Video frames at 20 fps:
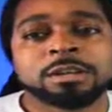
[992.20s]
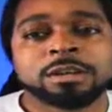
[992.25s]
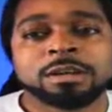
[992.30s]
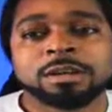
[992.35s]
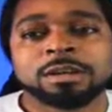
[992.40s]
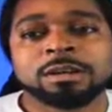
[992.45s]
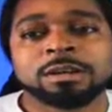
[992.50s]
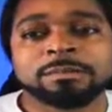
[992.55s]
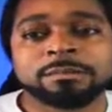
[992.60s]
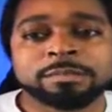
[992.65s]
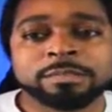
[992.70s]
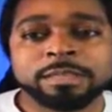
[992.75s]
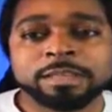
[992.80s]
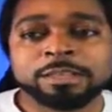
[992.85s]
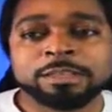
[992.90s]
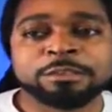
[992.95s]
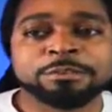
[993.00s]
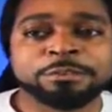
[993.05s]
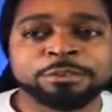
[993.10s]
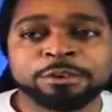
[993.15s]

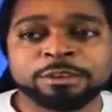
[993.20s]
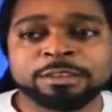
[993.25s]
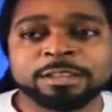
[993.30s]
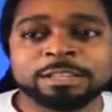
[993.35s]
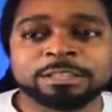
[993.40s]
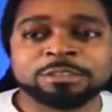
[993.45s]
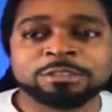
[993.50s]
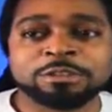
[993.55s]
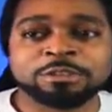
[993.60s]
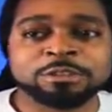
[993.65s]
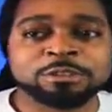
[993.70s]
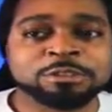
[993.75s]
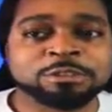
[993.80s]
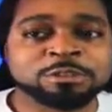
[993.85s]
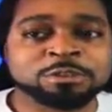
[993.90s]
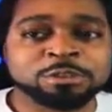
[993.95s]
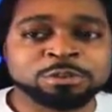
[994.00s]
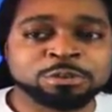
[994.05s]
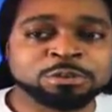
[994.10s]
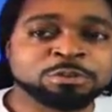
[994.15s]
Thank you for all that you
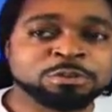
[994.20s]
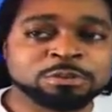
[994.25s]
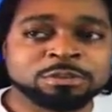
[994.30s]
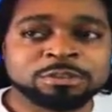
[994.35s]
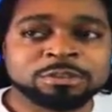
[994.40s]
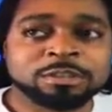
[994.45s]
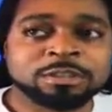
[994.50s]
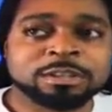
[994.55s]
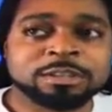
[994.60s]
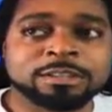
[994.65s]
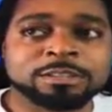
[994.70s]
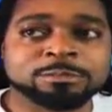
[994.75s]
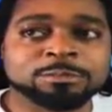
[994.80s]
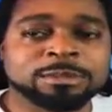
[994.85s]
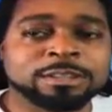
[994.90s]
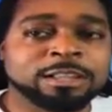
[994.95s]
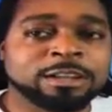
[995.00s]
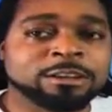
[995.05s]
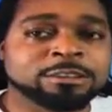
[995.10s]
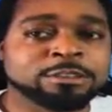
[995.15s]
do, because
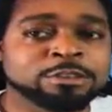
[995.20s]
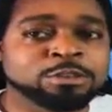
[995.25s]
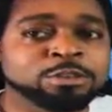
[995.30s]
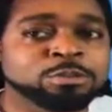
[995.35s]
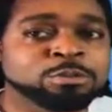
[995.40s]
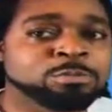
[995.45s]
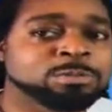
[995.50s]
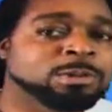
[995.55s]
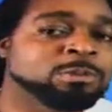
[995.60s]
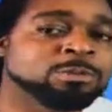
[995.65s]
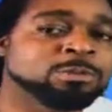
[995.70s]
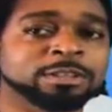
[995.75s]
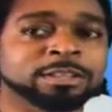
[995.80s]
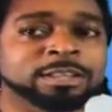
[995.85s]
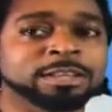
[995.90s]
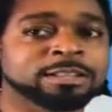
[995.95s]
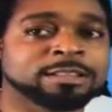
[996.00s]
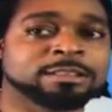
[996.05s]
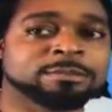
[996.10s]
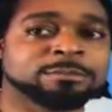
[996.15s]
without you, we
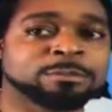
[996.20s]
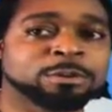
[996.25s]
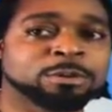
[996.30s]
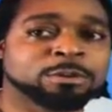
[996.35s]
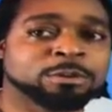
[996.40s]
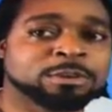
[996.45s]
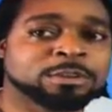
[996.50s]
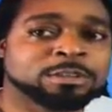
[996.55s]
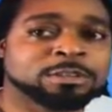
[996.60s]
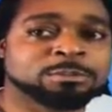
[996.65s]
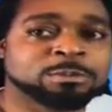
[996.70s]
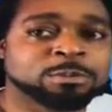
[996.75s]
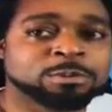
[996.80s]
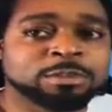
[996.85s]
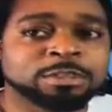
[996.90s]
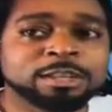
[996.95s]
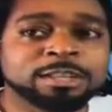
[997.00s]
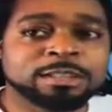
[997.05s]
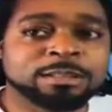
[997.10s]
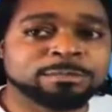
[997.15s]
wouldn't get the Bowies, we
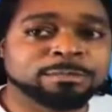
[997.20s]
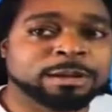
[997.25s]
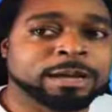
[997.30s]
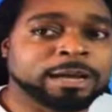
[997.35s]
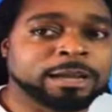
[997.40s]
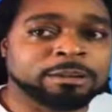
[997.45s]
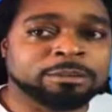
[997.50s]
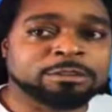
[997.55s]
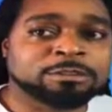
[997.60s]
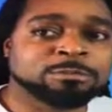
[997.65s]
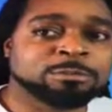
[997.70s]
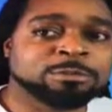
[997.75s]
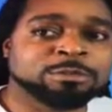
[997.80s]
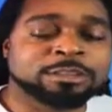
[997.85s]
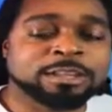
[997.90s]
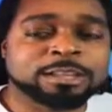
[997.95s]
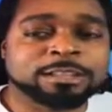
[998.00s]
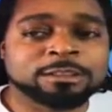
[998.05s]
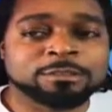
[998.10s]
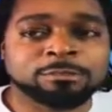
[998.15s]
wouldn't get the Bios, we
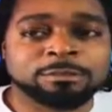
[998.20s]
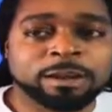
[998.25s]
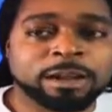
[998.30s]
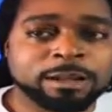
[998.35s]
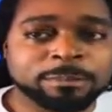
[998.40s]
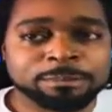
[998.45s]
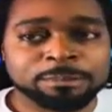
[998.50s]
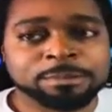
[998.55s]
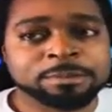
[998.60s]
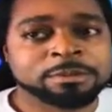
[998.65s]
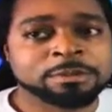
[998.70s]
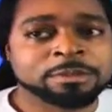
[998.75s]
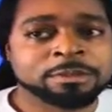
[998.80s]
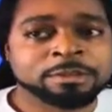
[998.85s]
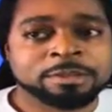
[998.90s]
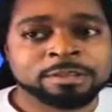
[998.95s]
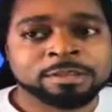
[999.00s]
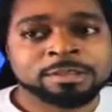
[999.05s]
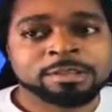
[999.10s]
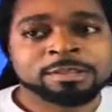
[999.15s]
wouldn't get the rap,
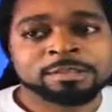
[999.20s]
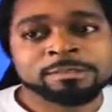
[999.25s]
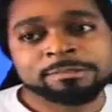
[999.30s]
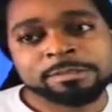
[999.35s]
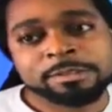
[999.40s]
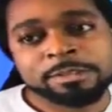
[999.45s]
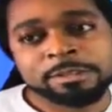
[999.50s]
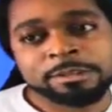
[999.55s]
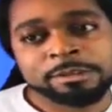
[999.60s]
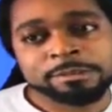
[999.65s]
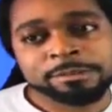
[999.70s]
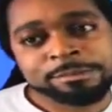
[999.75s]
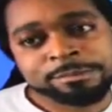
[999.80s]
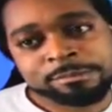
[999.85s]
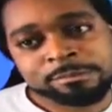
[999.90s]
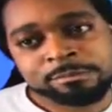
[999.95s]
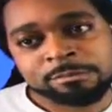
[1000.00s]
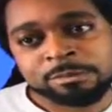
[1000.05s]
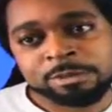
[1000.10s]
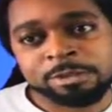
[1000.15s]
you know,
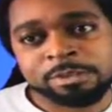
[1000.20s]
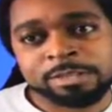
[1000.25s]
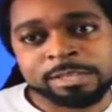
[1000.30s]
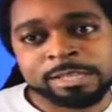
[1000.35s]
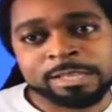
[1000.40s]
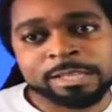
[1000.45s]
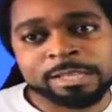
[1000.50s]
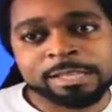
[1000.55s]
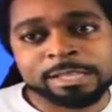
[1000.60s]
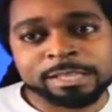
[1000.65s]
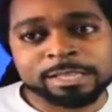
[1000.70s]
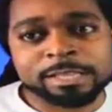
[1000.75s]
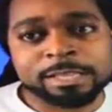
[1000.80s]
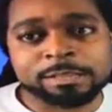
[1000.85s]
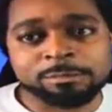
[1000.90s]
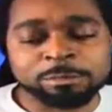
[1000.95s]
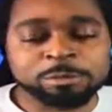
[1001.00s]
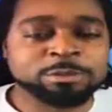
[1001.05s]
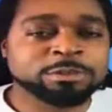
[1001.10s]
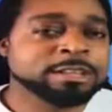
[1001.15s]
we wouldn't get any of
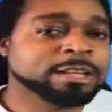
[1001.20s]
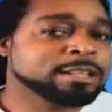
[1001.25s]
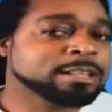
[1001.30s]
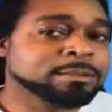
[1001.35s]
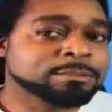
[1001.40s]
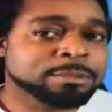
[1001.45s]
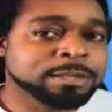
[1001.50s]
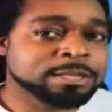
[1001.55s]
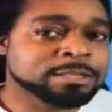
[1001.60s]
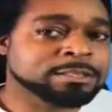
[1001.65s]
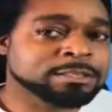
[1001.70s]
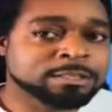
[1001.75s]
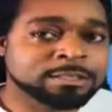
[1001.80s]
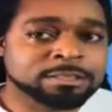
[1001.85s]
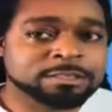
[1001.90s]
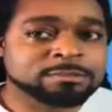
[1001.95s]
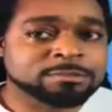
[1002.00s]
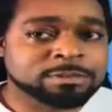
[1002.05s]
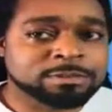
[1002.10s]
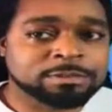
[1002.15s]
that. We wouldn't get the
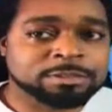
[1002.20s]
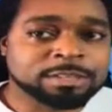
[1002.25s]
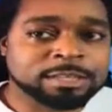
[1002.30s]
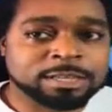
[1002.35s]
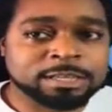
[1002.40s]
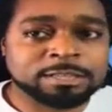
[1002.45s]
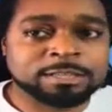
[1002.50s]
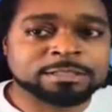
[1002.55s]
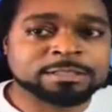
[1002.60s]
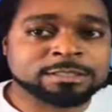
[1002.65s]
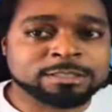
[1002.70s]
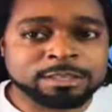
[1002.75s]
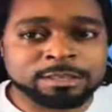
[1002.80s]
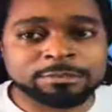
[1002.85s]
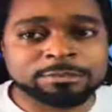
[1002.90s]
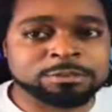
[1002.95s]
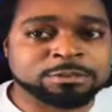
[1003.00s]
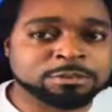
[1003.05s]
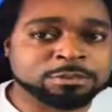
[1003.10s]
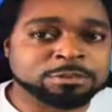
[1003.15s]
basins, we wouldn't get the
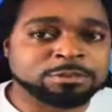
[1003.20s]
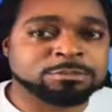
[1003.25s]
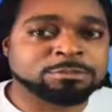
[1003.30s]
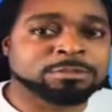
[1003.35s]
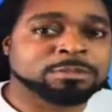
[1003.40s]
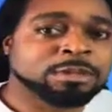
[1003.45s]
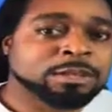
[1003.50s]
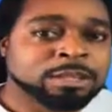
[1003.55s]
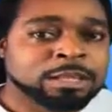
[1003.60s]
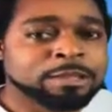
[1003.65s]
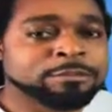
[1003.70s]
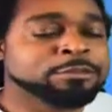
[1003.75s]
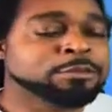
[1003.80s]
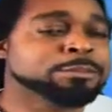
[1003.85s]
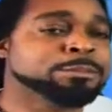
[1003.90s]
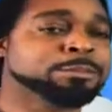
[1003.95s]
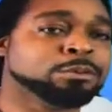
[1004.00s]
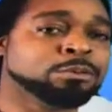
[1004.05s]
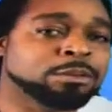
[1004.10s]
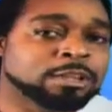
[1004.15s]
stuff to, if
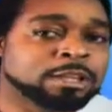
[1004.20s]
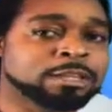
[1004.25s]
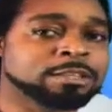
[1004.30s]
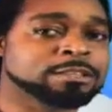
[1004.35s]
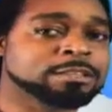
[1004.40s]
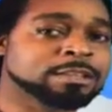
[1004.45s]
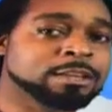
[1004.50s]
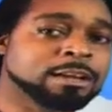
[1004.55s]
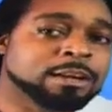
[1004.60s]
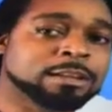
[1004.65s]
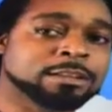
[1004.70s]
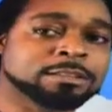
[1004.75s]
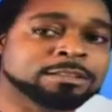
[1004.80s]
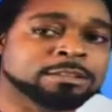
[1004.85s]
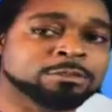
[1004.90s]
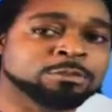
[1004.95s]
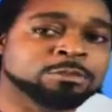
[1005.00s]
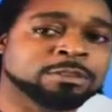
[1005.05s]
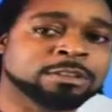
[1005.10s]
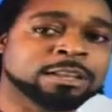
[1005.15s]
you pull case
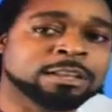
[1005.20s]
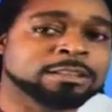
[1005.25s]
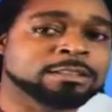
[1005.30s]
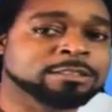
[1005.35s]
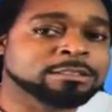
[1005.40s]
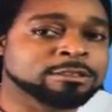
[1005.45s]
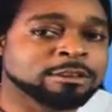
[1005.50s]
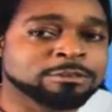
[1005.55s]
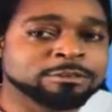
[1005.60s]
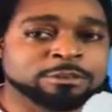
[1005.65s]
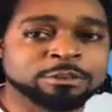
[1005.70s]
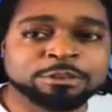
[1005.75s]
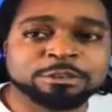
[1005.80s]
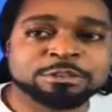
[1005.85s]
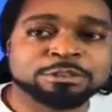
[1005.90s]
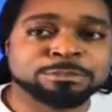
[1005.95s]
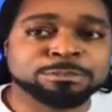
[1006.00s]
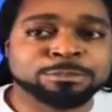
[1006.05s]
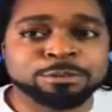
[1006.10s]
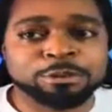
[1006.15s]
carts, you wouldn't get the soft
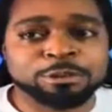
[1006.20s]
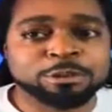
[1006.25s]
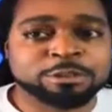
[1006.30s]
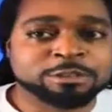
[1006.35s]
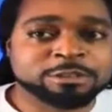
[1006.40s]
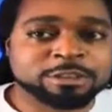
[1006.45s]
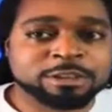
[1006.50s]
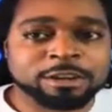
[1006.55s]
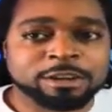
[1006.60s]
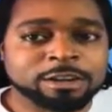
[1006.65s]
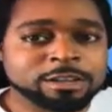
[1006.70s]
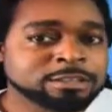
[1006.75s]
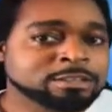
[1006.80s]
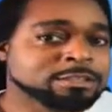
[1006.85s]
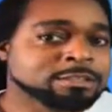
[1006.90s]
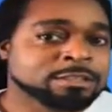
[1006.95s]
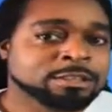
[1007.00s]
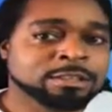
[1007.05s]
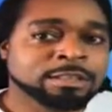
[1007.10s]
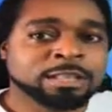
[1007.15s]
goods to pull those
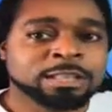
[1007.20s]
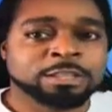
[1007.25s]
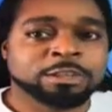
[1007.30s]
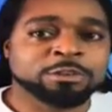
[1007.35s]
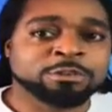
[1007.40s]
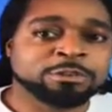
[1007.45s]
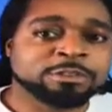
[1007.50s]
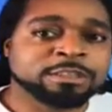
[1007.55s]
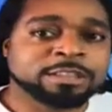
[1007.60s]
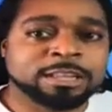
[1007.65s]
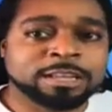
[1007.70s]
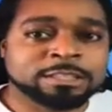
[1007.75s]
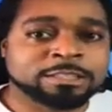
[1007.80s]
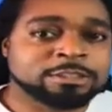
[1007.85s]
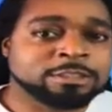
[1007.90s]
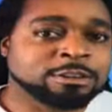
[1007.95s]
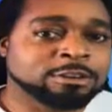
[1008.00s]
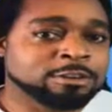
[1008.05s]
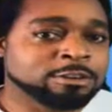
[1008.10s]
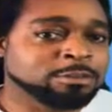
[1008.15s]
carts, you wouldn't
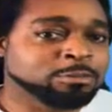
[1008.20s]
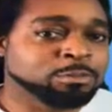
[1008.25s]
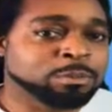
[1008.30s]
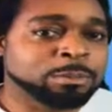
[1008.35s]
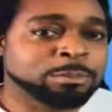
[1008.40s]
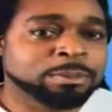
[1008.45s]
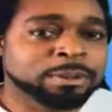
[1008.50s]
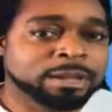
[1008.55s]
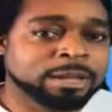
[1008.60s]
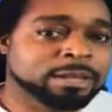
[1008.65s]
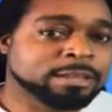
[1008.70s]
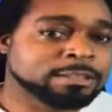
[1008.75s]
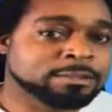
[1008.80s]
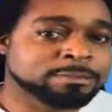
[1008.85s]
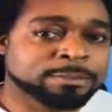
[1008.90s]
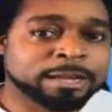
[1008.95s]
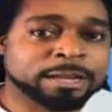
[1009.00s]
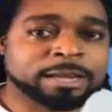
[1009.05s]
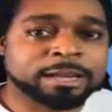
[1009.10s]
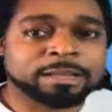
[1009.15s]
get your repairs
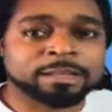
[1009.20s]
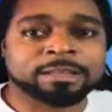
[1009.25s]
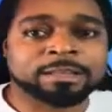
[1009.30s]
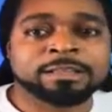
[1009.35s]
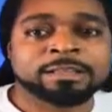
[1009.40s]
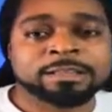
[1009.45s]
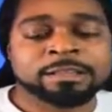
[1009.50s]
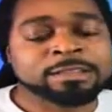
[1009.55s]
back.